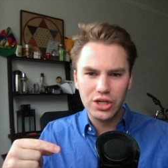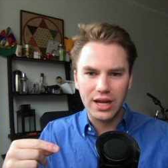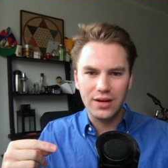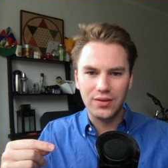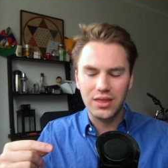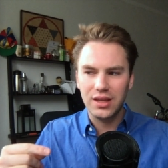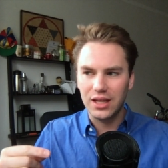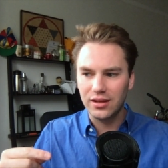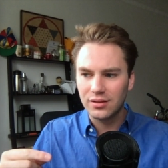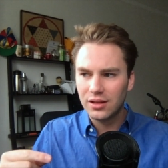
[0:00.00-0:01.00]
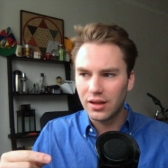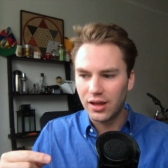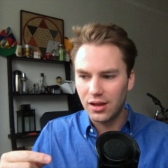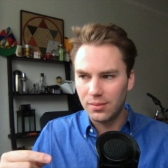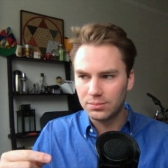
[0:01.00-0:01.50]
kind of a thing,
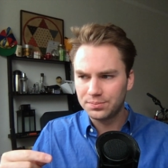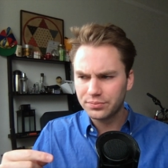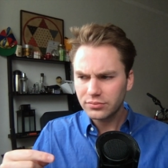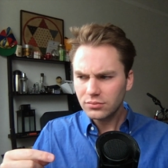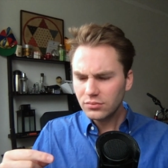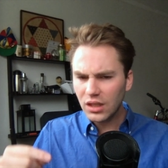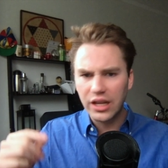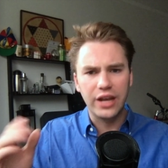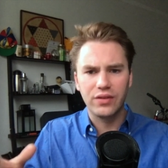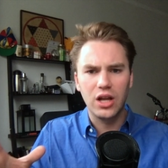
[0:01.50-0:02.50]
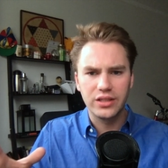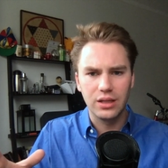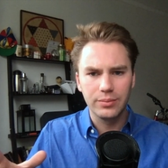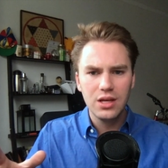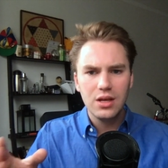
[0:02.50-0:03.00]
kind of
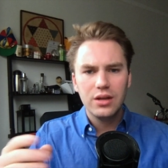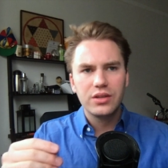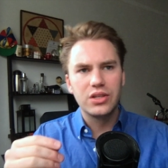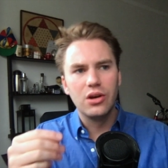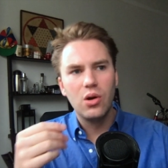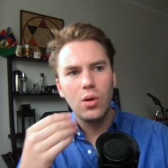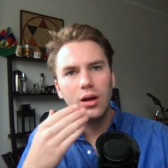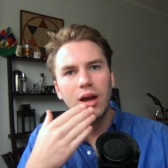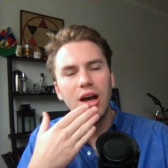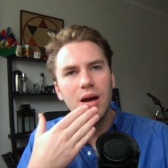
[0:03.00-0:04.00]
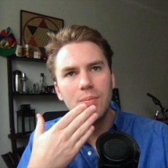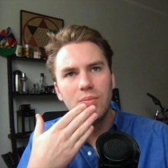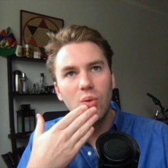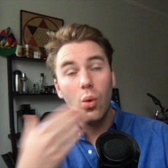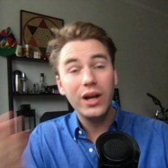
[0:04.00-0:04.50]
concept. So
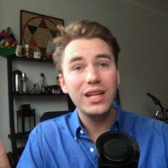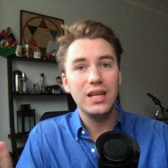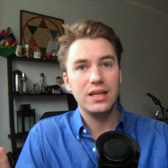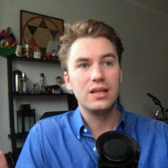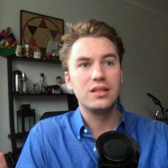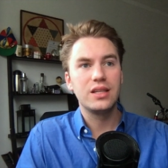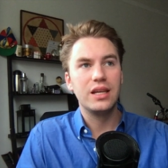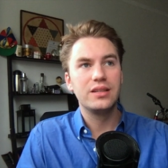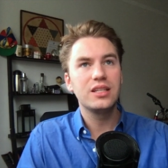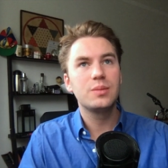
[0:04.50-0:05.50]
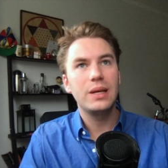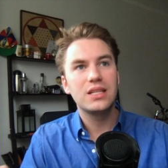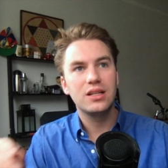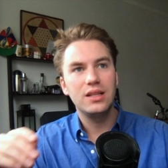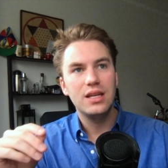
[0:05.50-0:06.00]
what it is it's
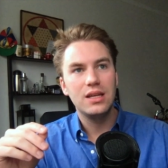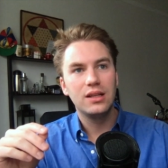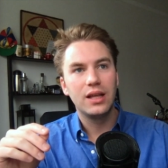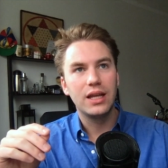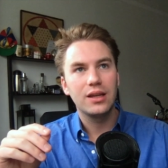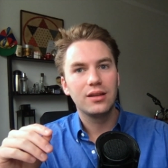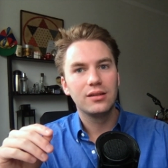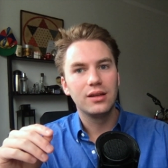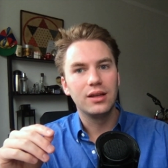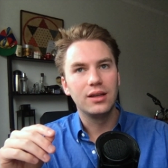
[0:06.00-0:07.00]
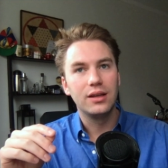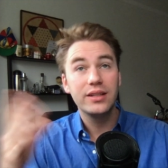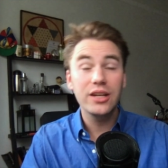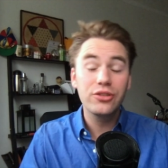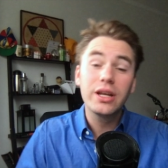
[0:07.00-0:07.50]
basically like, it's
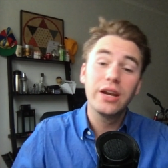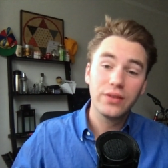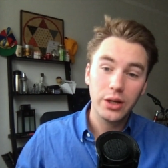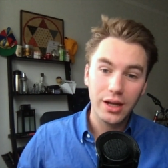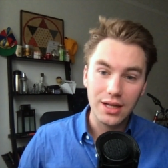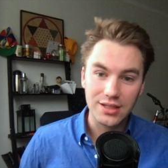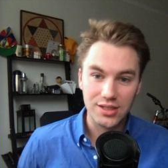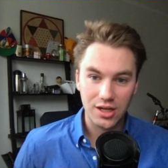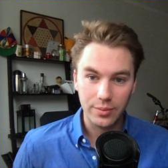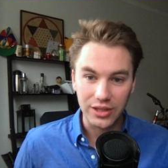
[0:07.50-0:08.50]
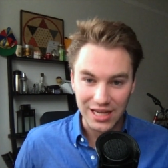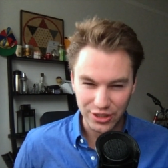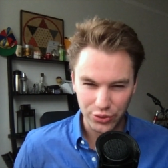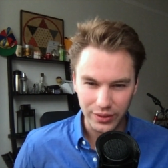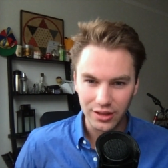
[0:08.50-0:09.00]
actually kind of a good idea to talk about the
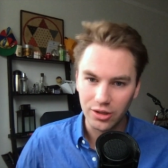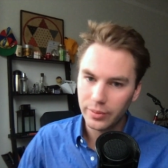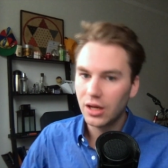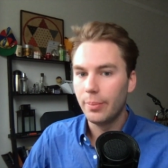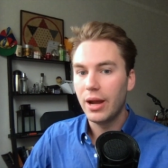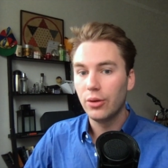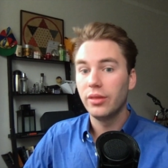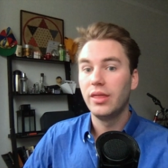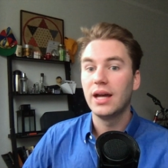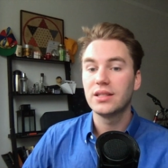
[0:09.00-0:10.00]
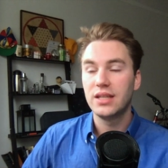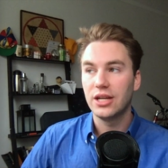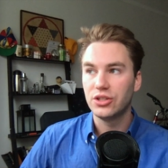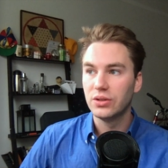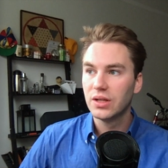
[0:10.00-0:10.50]
history a little bit about that
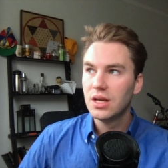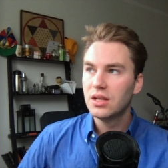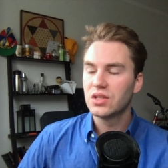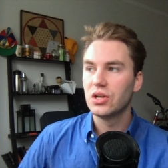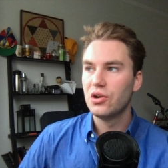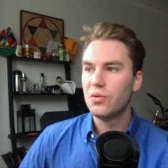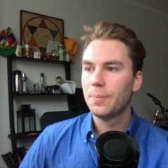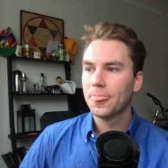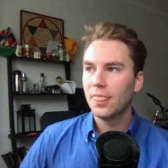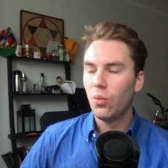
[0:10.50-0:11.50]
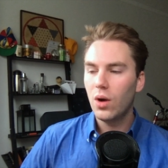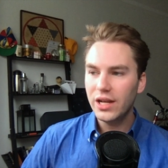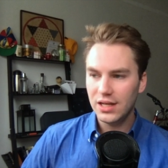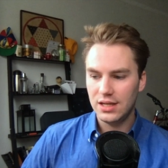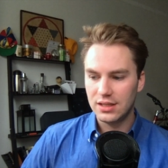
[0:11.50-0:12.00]
statute. So what
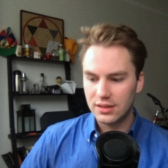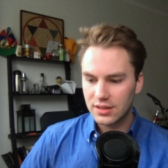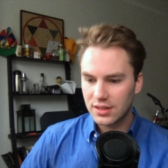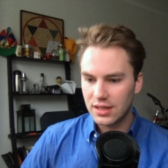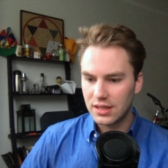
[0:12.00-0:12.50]
it is